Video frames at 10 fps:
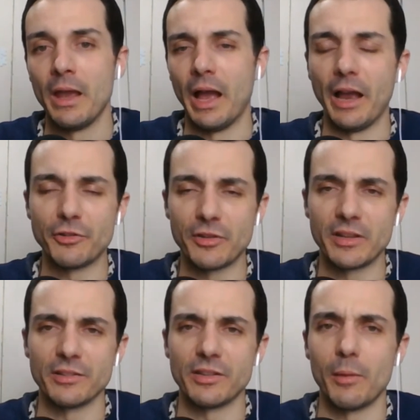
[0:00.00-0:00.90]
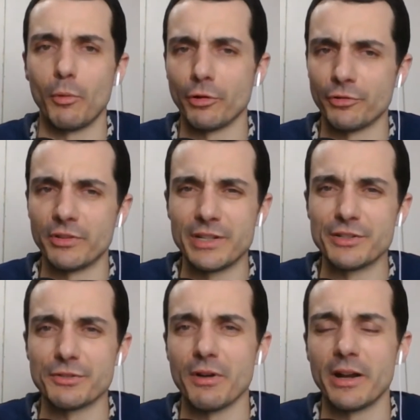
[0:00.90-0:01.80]
I actually think there's a lot more
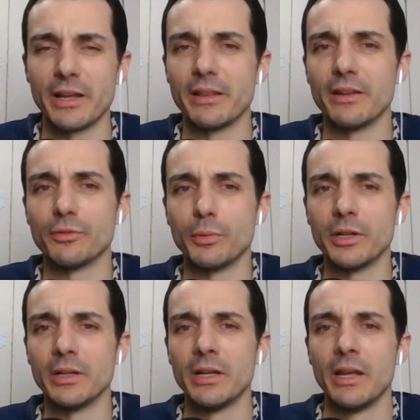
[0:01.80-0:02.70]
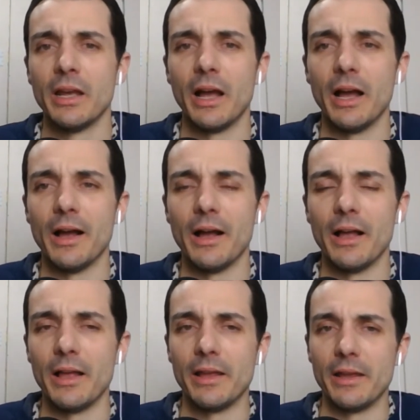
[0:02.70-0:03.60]
strategic writing in this one uh,
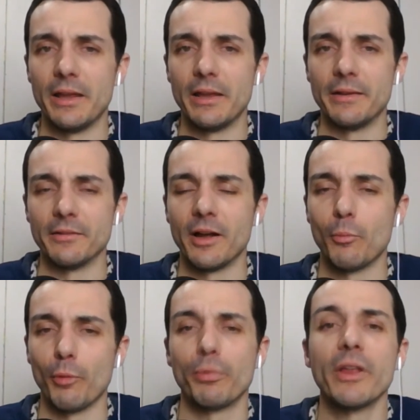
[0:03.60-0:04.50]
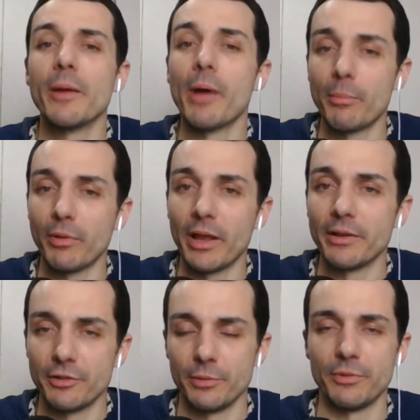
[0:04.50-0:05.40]
and a lot more play by play in
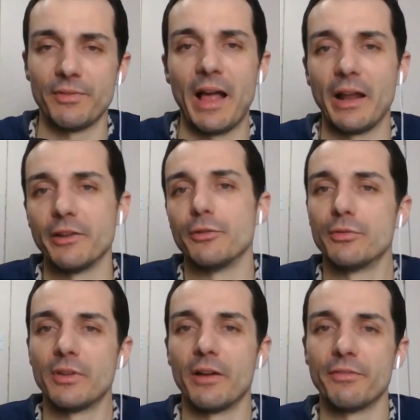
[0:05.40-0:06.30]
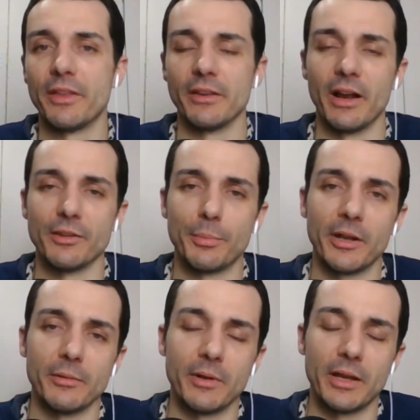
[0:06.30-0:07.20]
terms of how to do stuff than there has been
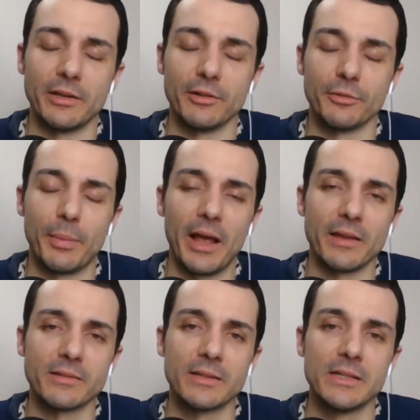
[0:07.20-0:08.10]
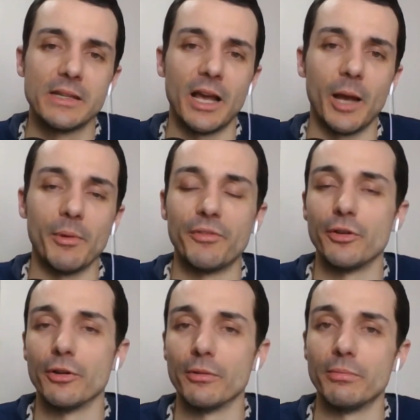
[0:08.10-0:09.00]
in, in years past. Um, if
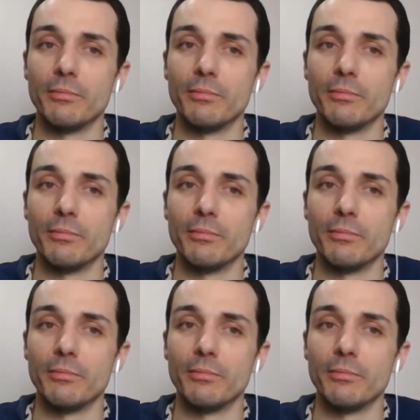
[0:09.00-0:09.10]
you're